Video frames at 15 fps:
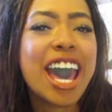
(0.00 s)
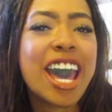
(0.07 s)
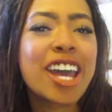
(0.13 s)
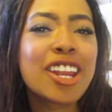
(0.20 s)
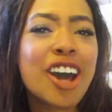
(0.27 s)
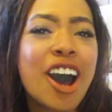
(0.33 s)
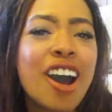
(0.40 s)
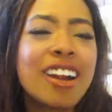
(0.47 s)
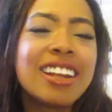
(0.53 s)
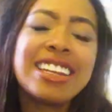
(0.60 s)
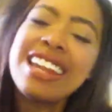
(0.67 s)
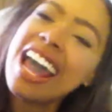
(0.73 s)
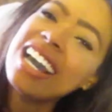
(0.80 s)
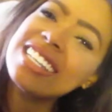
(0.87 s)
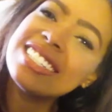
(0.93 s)
in our
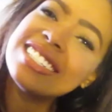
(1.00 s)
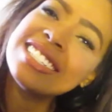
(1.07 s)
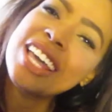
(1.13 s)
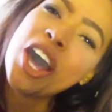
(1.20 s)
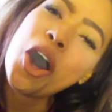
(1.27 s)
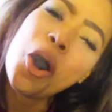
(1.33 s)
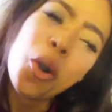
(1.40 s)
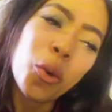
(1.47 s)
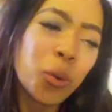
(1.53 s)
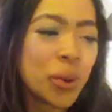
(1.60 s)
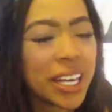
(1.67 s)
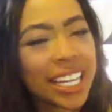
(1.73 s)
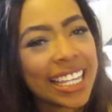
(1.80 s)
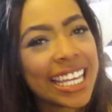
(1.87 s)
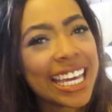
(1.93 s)
next
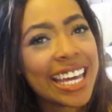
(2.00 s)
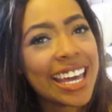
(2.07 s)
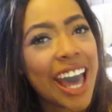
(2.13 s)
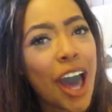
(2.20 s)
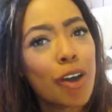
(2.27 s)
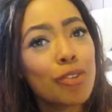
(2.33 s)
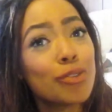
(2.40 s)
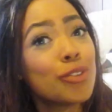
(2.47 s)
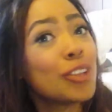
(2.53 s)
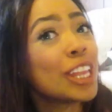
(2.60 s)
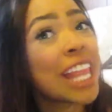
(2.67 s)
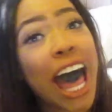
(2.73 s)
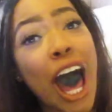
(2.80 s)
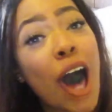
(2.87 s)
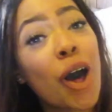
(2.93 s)
weekly
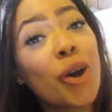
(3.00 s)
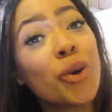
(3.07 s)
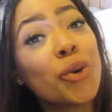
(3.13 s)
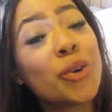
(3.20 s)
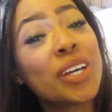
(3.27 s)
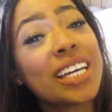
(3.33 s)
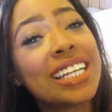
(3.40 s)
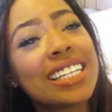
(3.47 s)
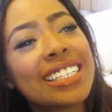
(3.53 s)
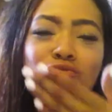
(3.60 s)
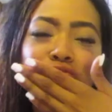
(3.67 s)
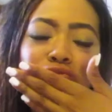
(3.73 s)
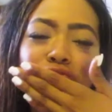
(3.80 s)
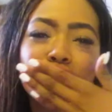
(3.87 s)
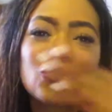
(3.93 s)
vlog.
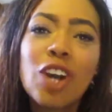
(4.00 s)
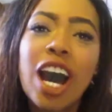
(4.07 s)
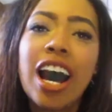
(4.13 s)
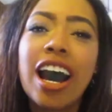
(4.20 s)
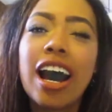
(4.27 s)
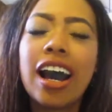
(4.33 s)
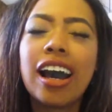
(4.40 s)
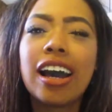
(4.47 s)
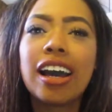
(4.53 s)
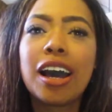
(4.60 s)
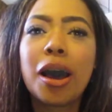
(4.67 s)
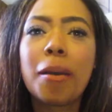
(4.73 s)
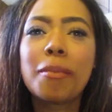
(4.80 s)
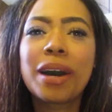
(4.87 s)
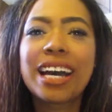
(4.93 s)

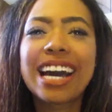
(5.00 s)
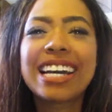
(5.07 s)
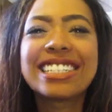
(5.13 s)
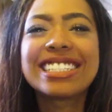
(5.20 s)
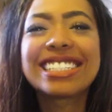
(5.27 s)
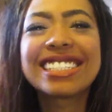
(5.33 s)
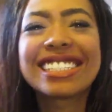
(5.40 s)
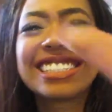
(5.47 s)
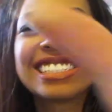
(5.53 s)
Bye guys.